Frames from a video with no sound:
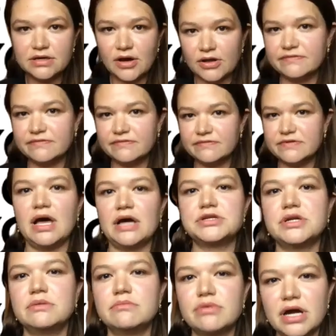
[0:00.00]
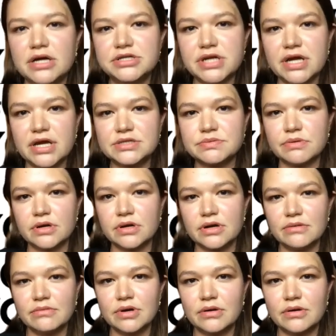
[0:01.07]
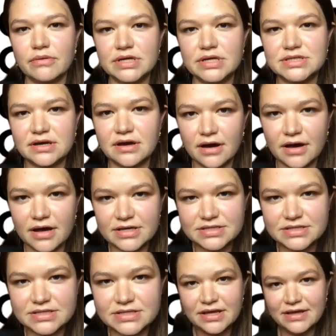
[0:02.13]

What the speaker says: all of these blockchain projects were going to cause,